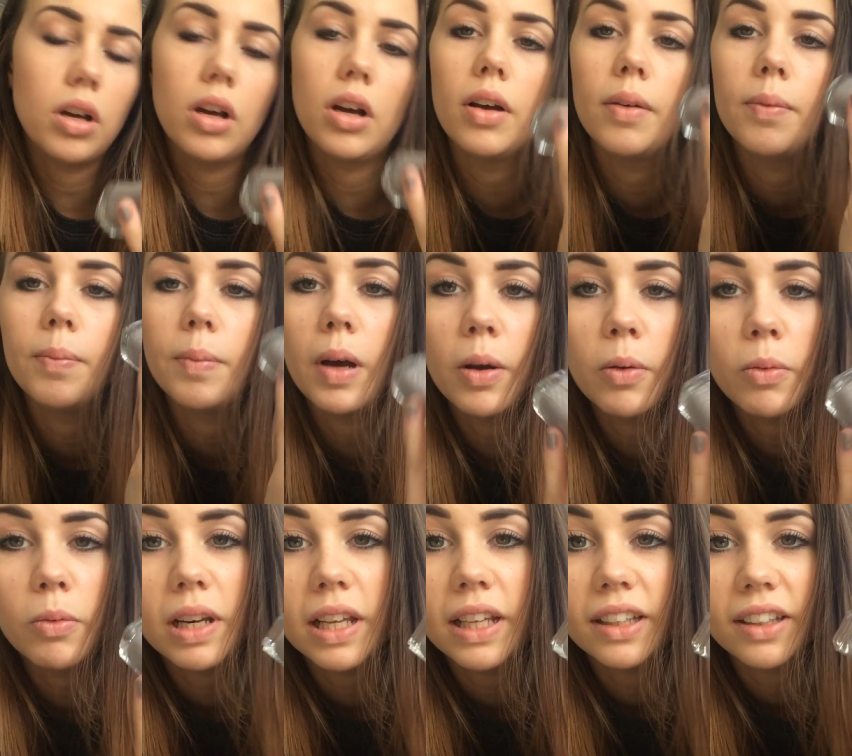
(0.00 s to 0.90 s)
off. I, I
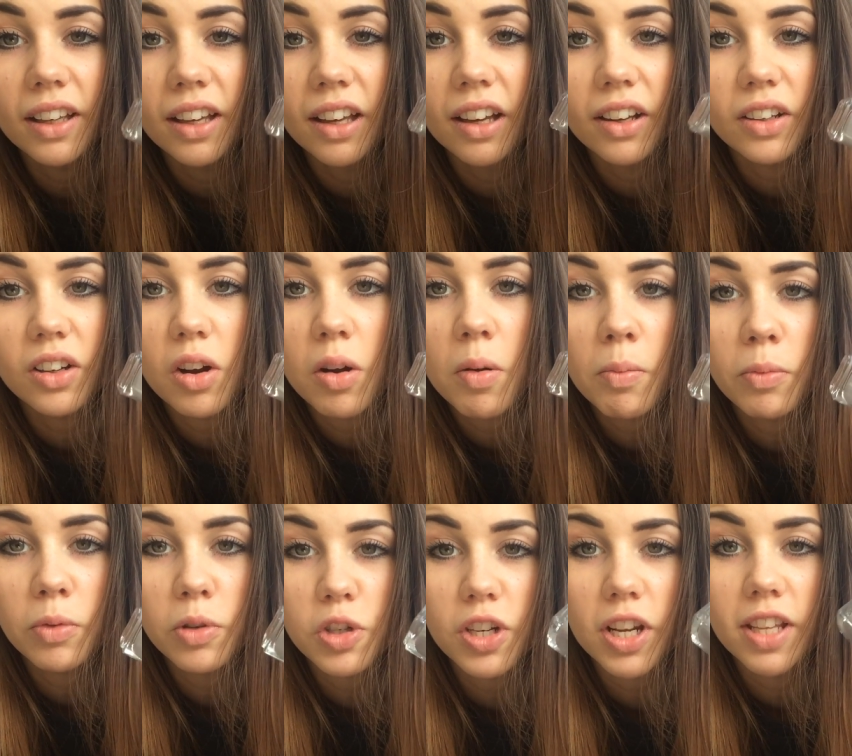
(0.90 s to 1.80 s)
will link it, I can't
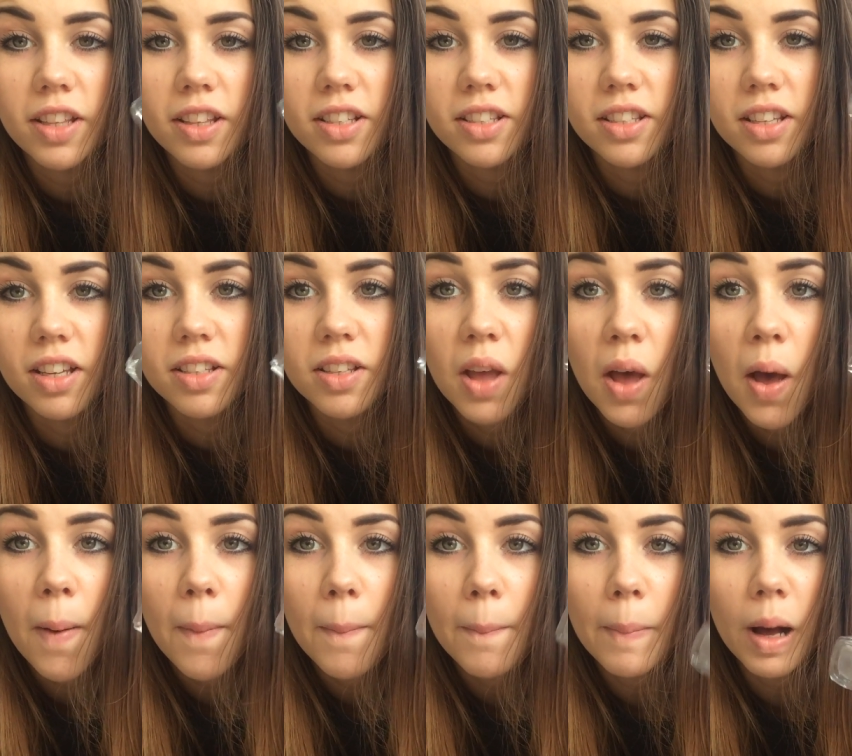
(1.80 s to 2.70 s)
remember what shade this is,
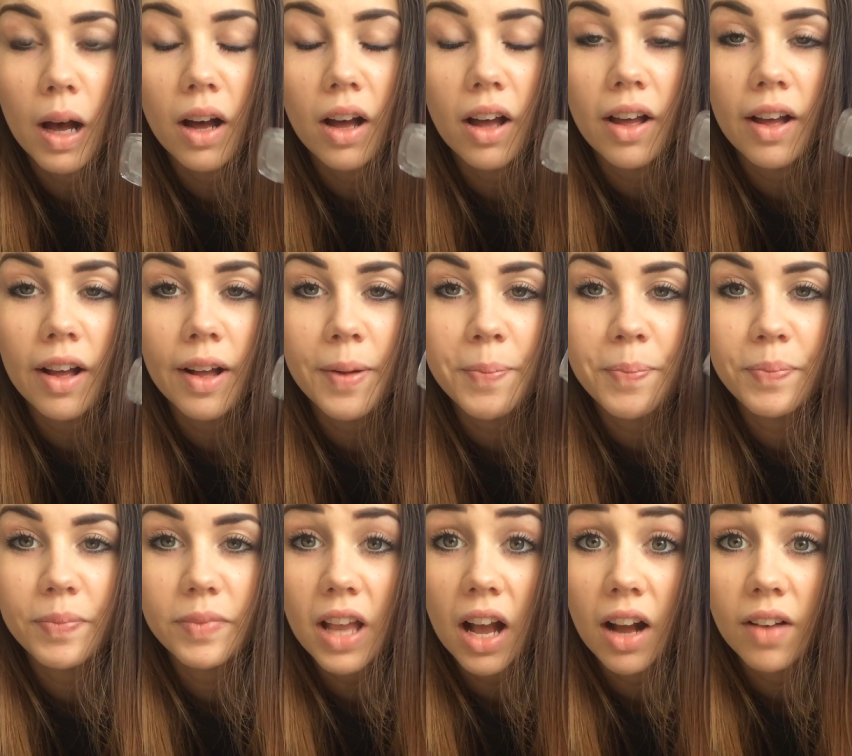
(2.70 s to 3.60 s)
but um,
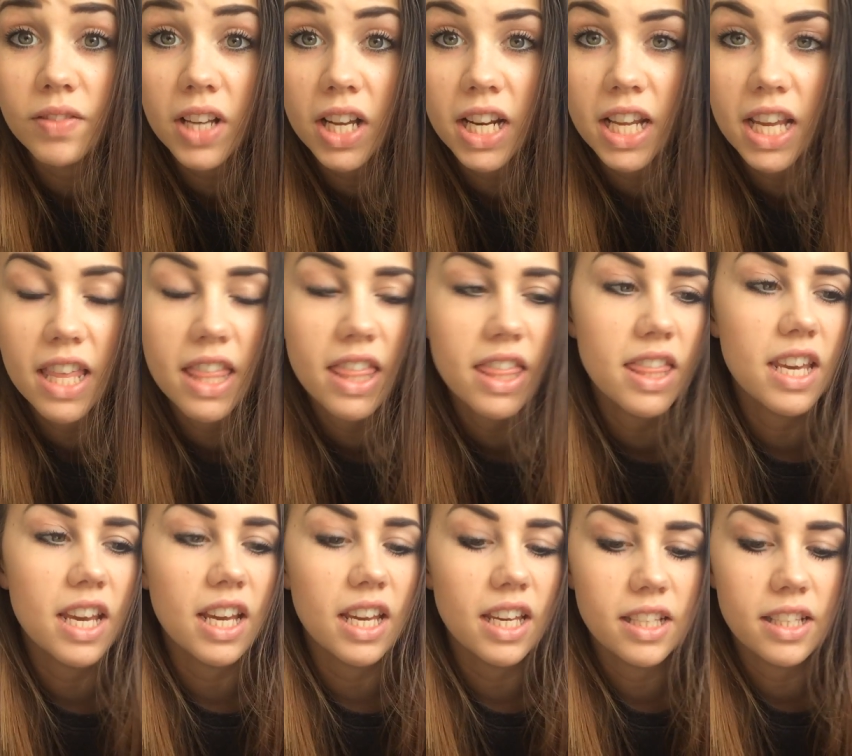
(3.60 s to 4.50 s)
yeah, I've done it in
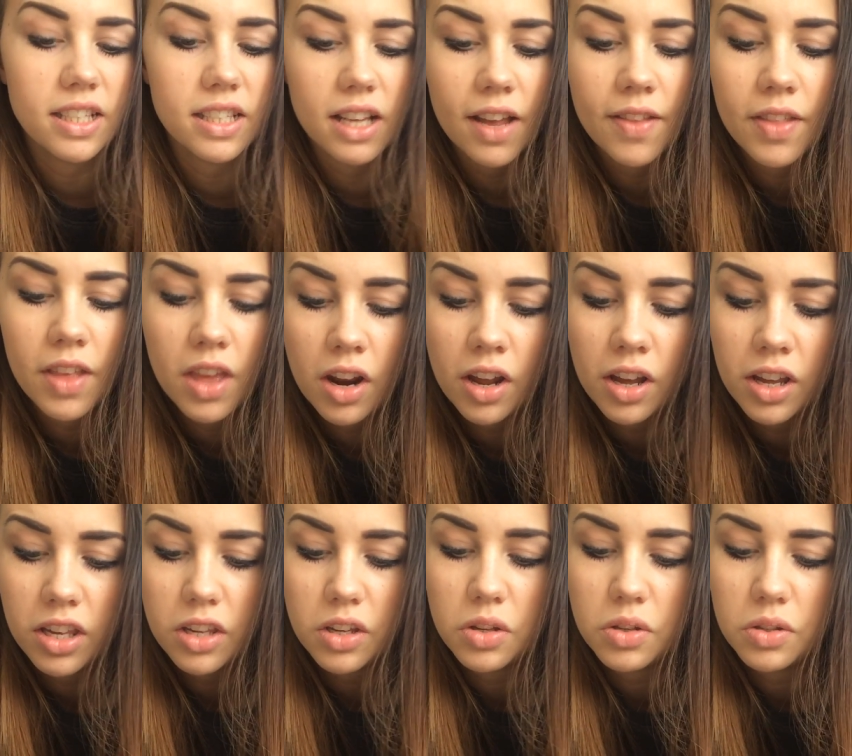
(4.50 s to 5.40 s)
this, and then I
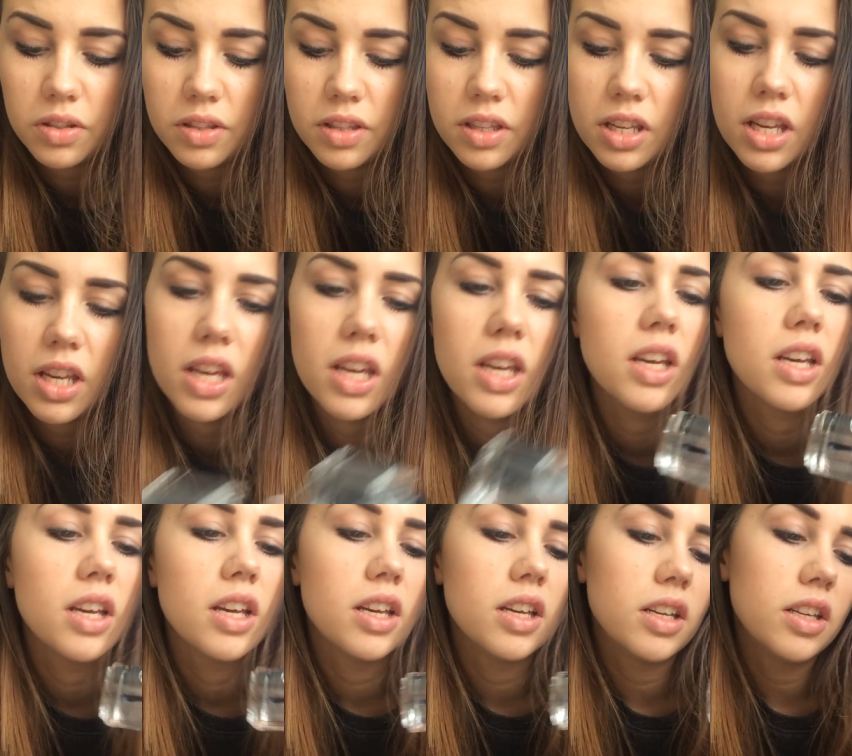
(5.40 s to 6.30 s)
used the
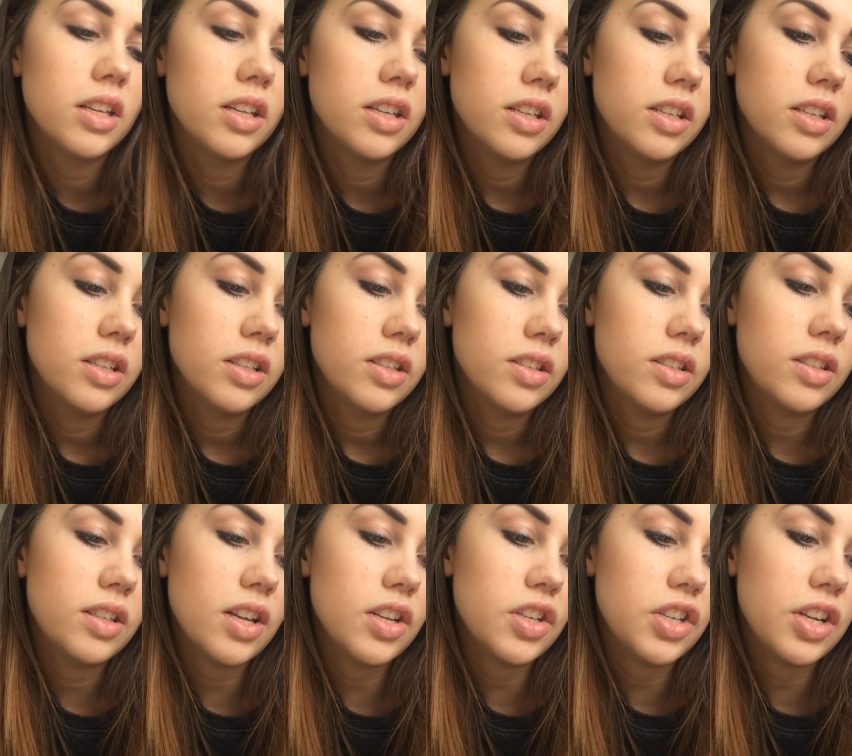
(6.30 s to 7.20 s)

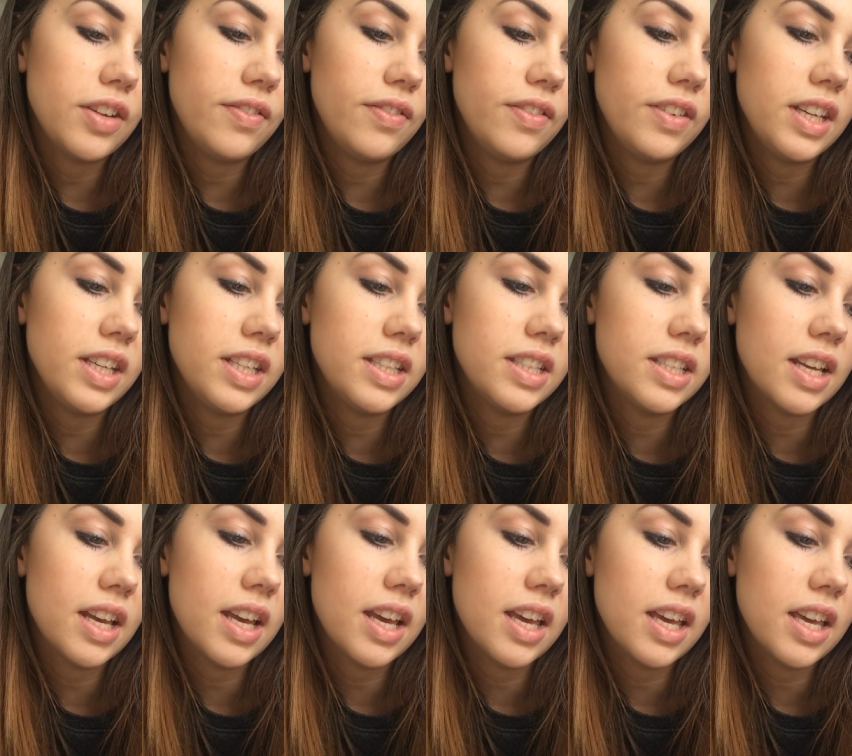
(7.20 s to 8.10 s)
Seche
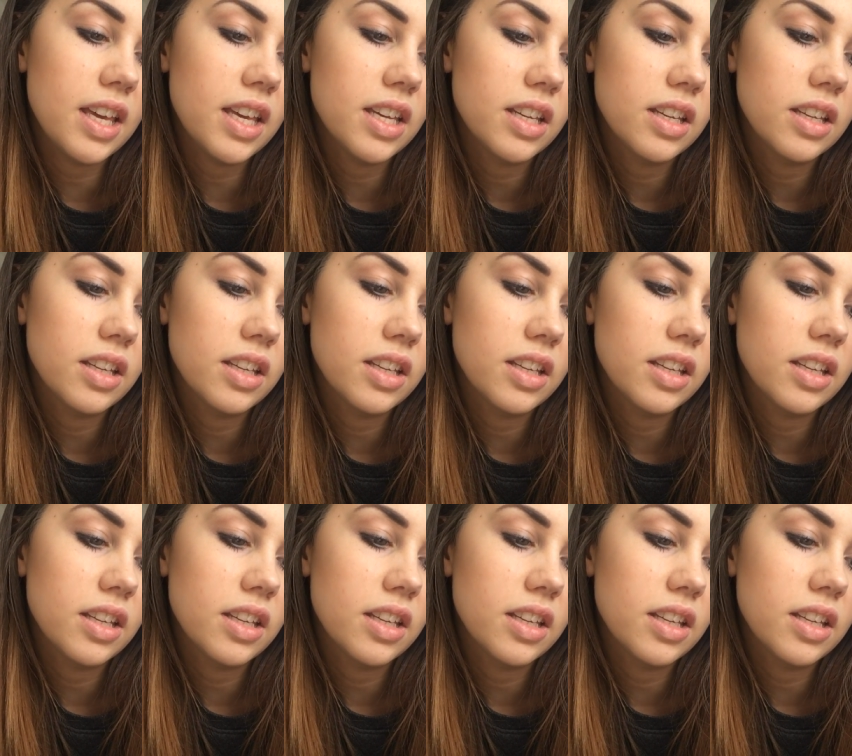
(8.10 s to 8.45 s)
Vitae,